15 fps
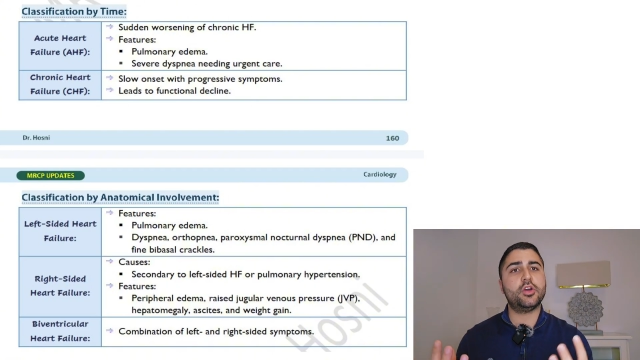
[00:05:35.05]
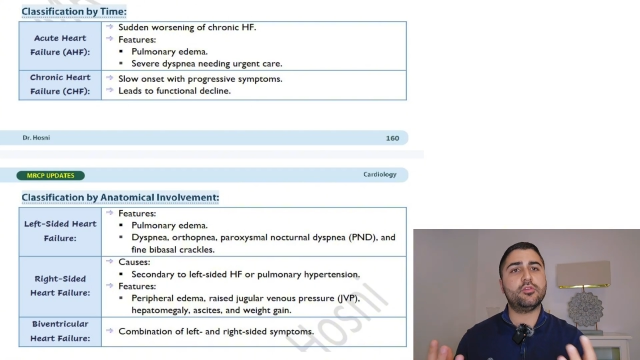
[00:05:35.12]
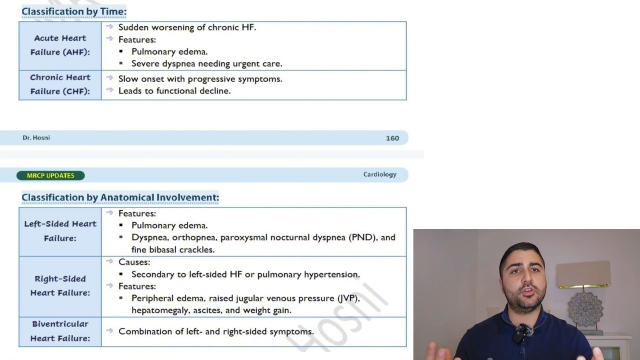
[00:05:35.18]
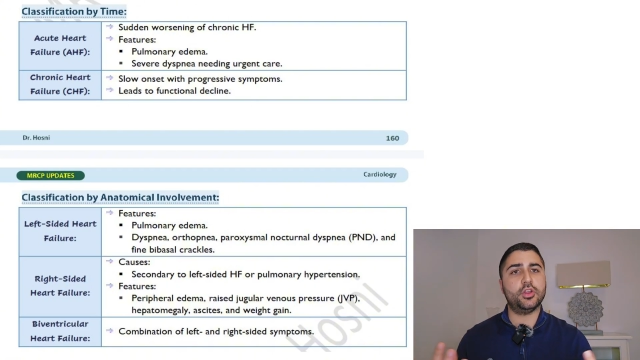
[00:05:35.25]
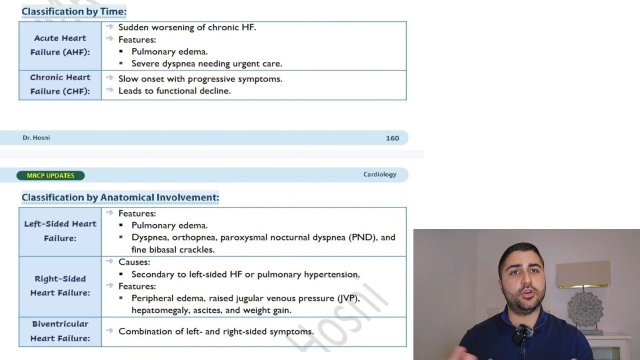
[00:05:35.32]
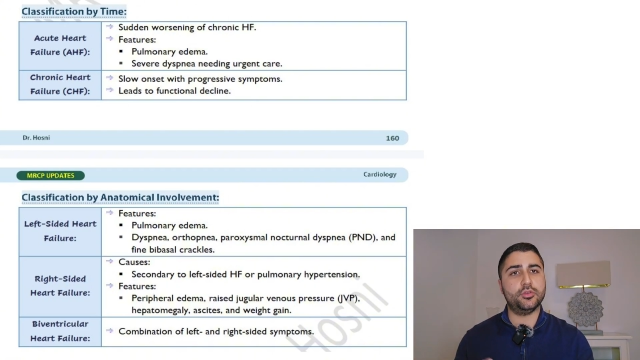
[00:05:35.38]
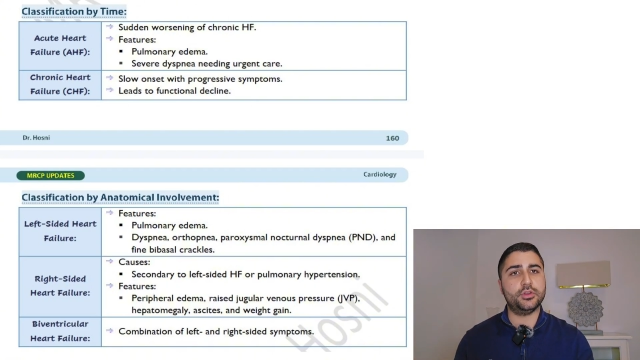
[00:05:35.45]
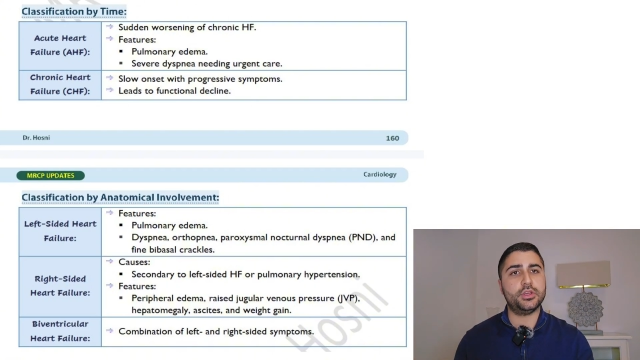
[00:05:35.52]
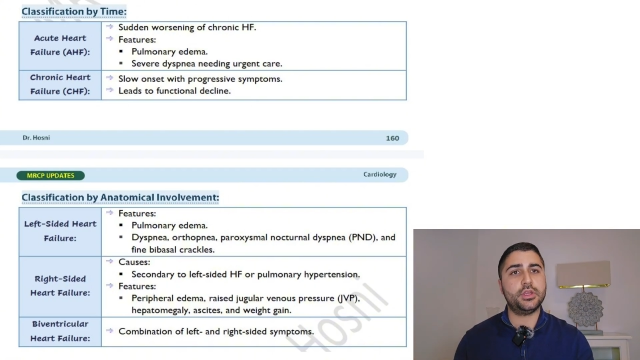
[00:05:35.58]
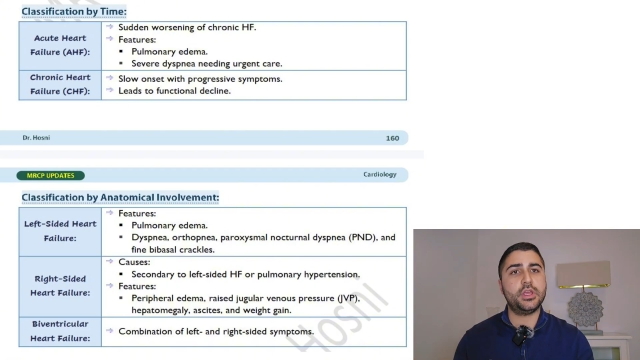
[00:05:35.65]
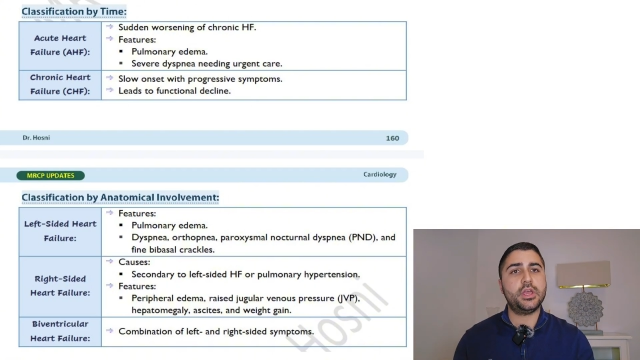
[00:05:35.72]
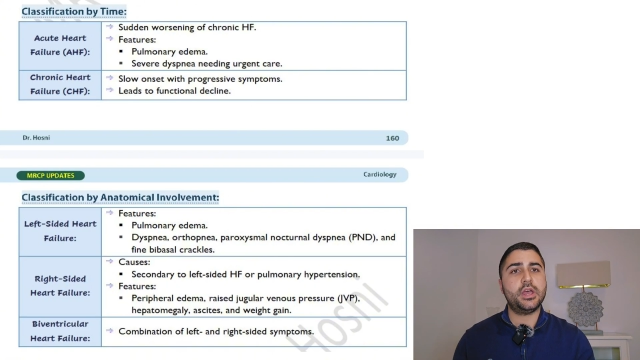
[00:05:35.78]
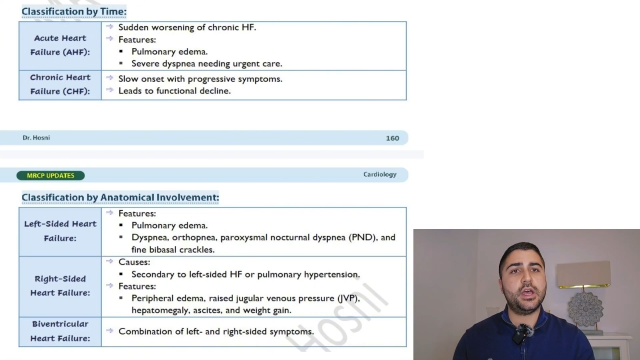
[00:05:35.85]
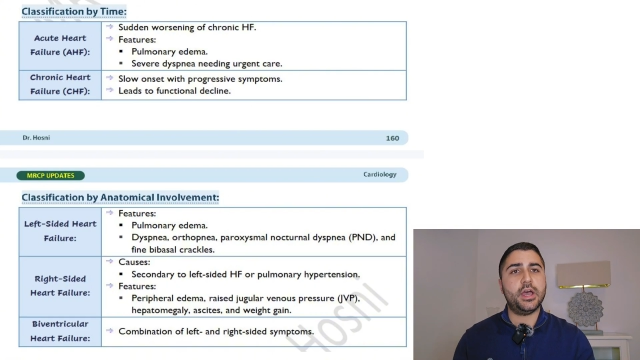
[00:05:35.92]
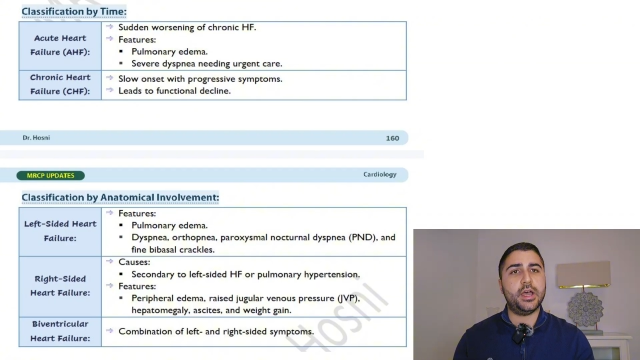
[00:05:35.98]
overload
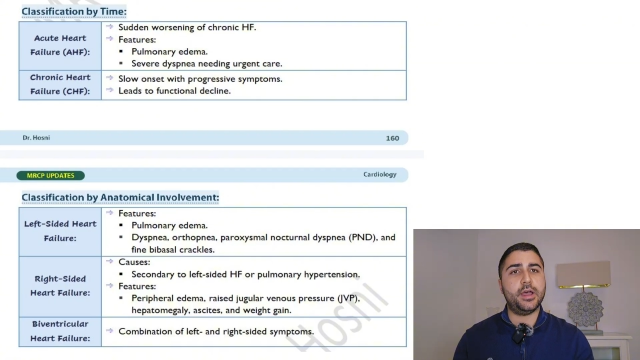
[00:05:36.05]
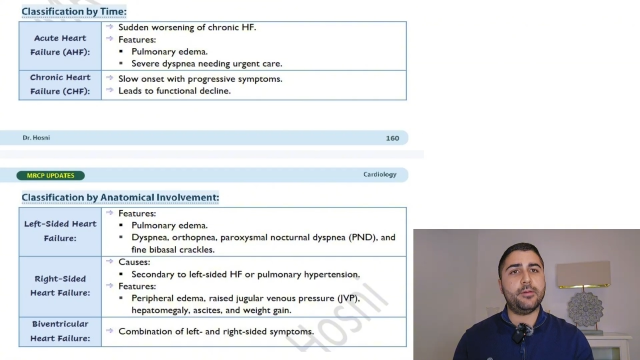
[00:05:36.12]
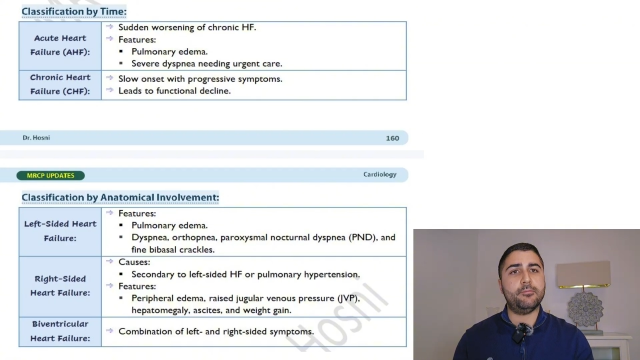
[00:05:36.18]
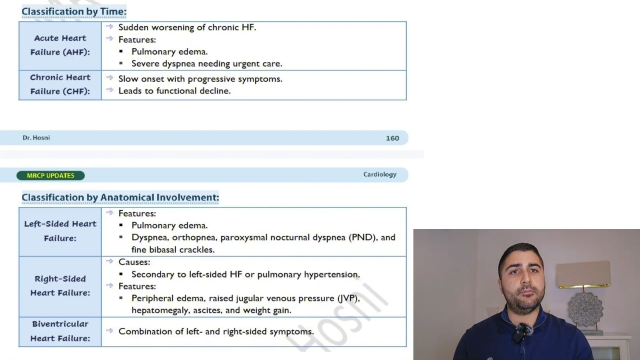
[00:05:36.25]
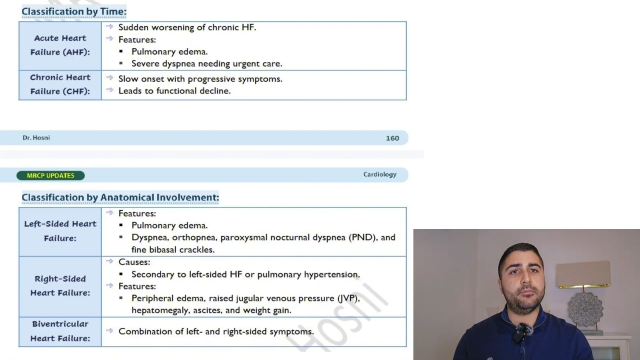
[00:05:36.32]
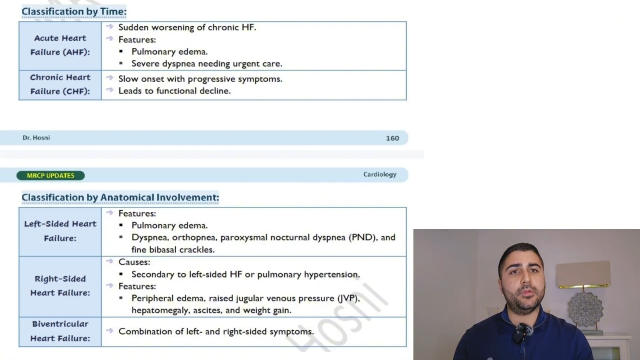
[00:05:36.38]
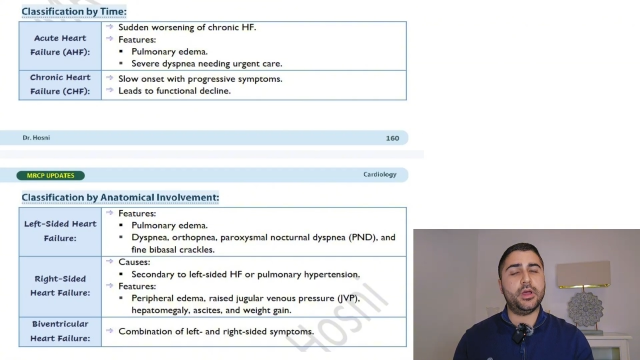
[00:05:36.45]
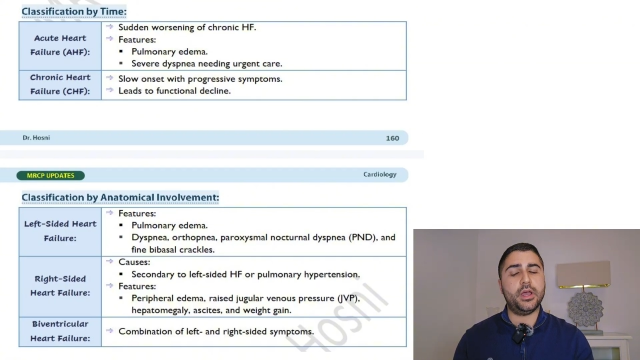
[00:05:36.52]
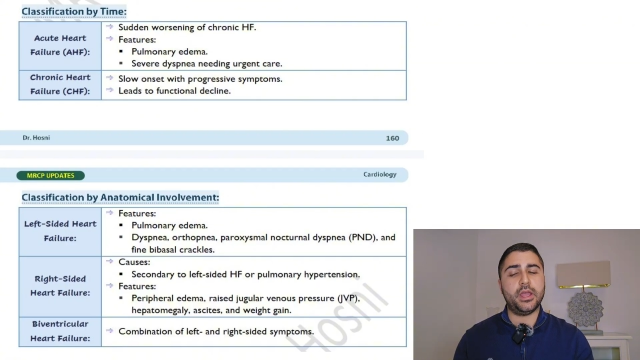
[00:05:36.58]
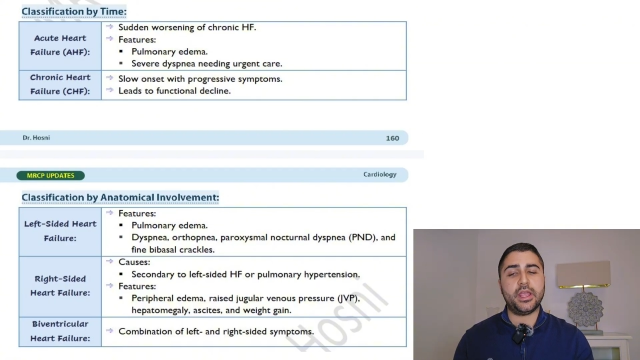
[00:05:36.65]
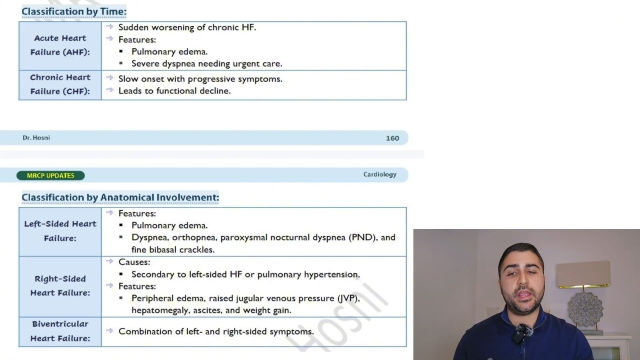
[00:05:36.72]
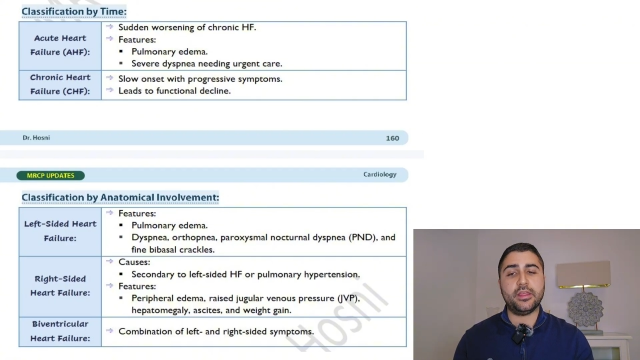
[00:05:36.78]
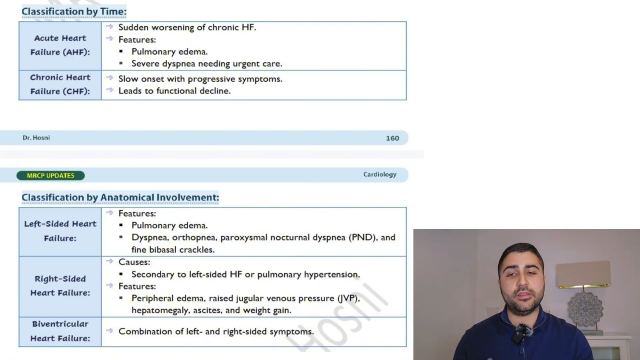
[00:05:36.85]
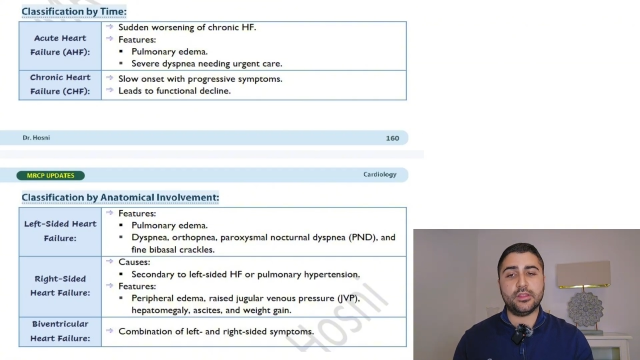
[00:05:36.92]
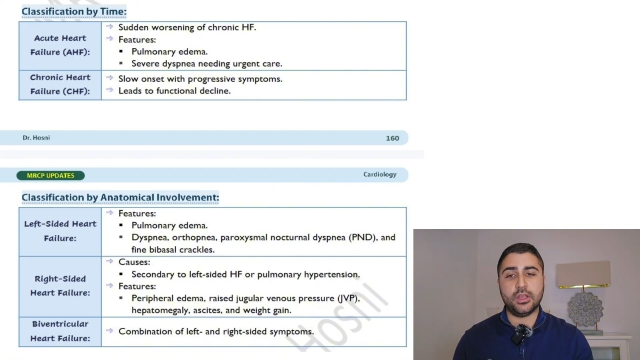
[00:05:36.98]

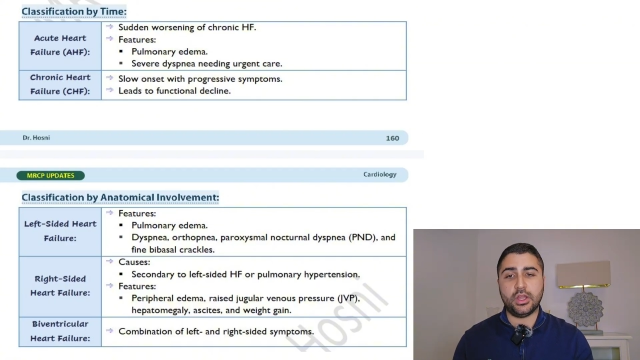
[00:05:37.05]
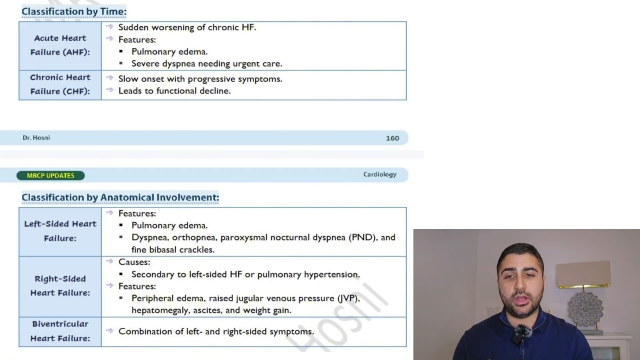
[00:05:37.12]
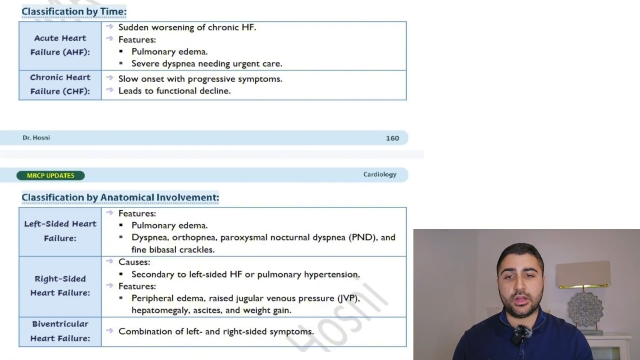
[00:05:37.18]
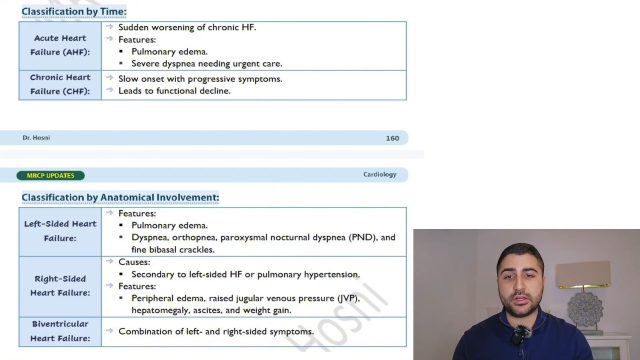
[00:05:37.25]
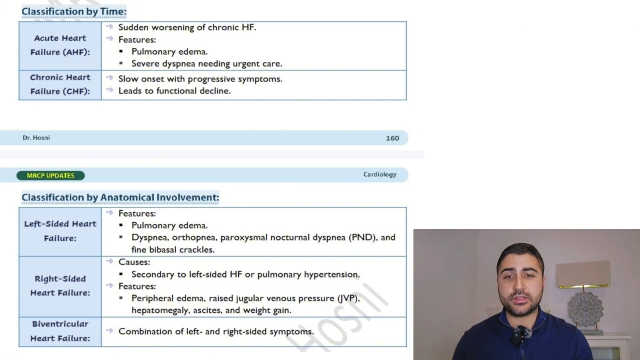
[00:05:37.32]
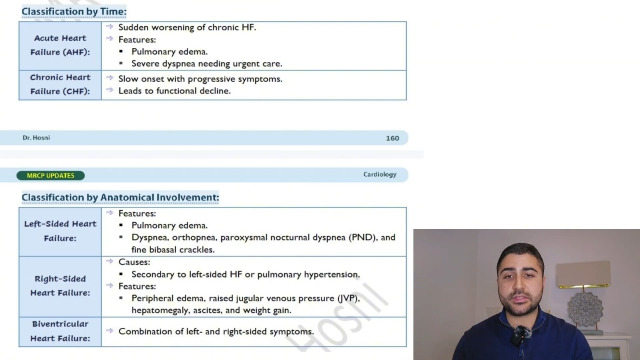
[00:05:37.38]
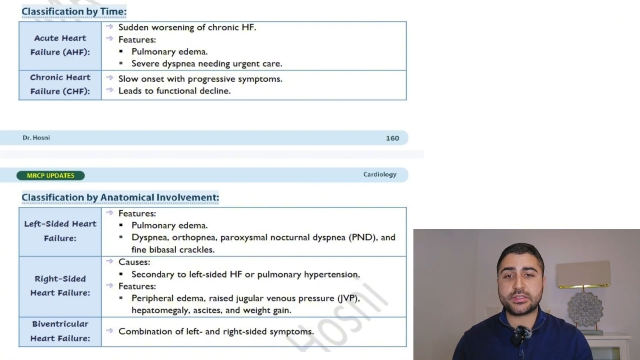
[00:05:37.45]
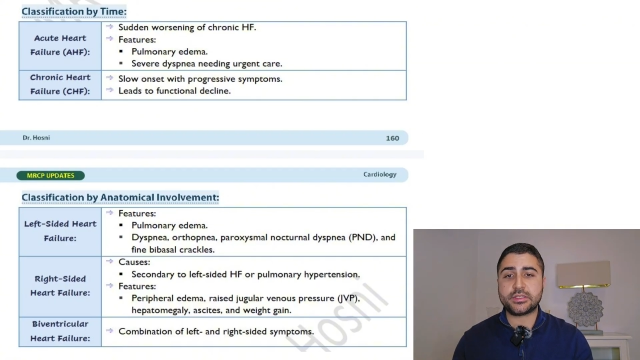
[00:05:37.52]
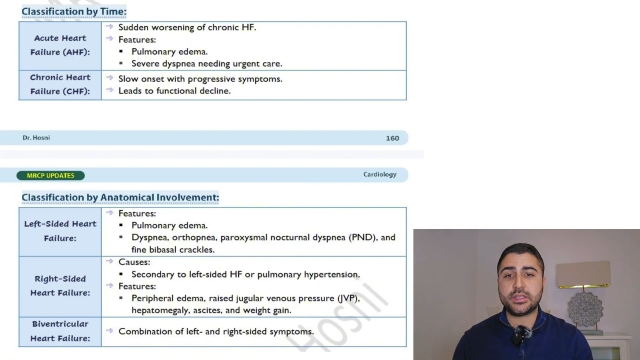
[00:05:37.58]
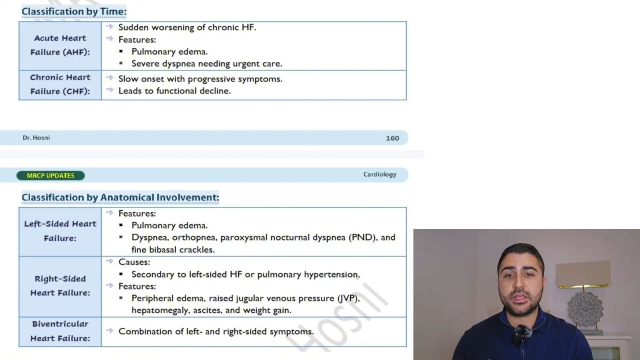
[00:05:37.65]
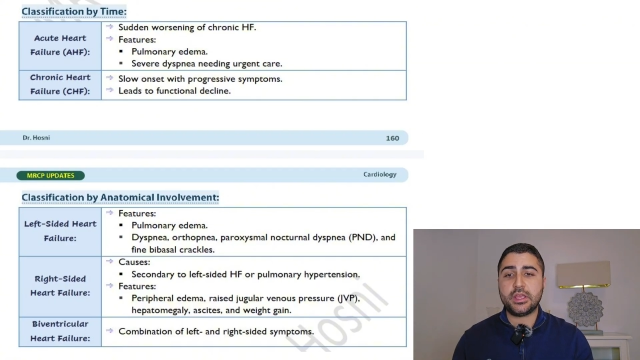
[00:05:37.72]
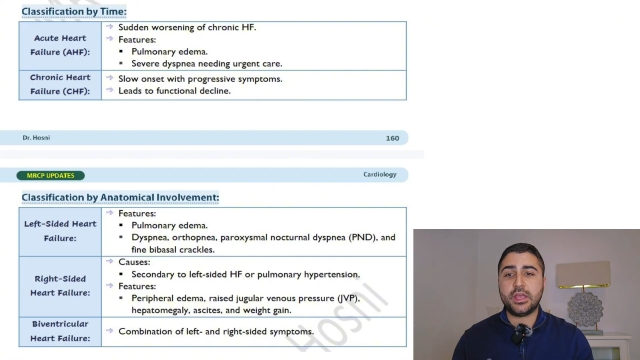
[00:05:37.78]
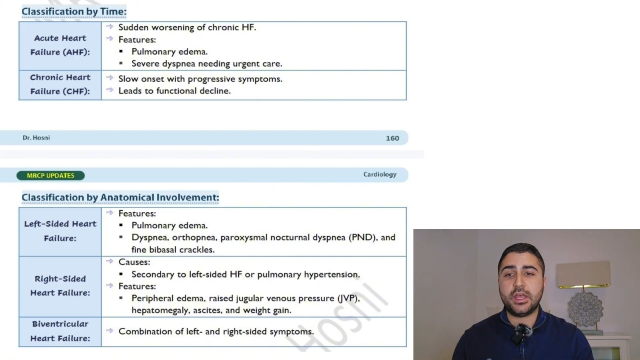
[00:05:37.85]
in the lungs.